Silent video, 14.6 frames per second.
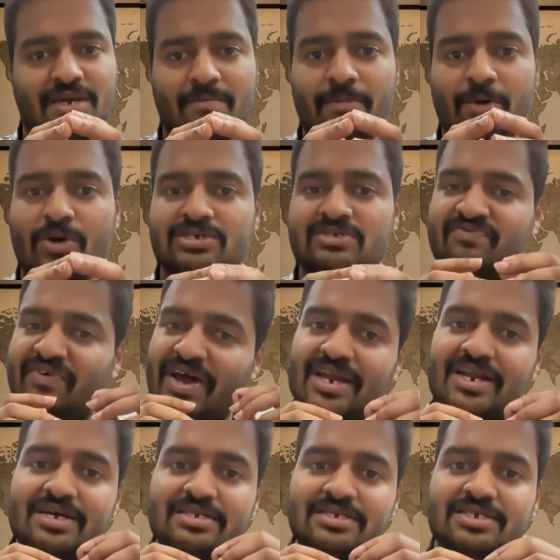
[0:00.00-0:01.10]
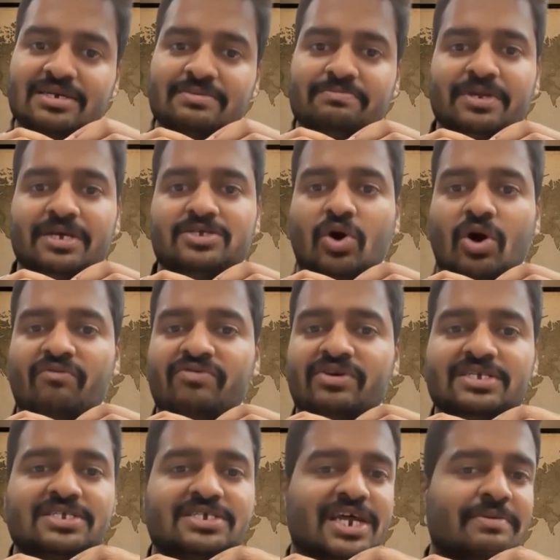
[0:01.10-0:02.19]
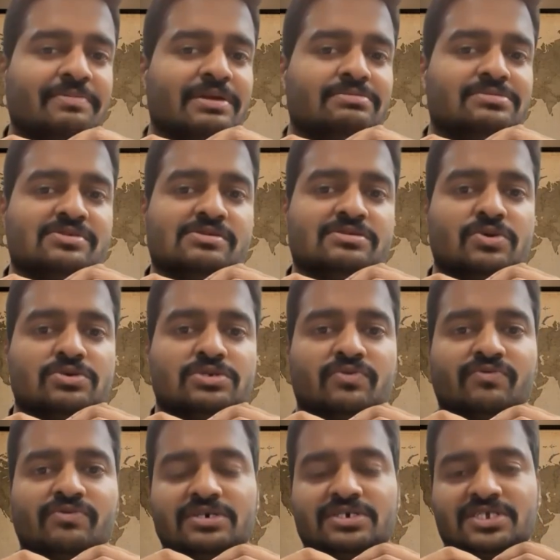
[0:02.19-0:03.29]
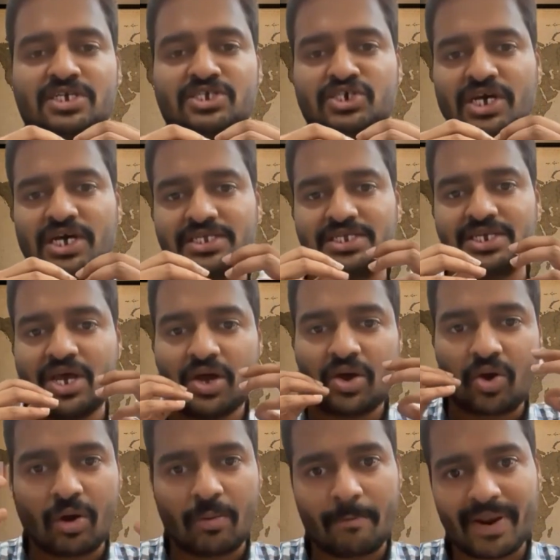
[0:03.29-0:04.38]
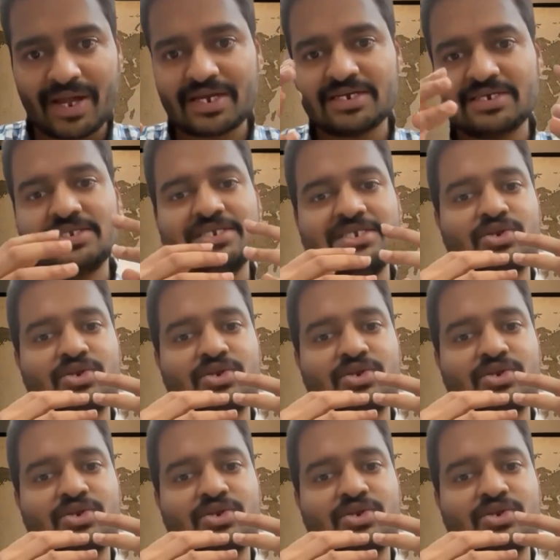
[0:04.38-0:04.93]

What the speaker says: Because finance companies often describe themselves using words such as compliance,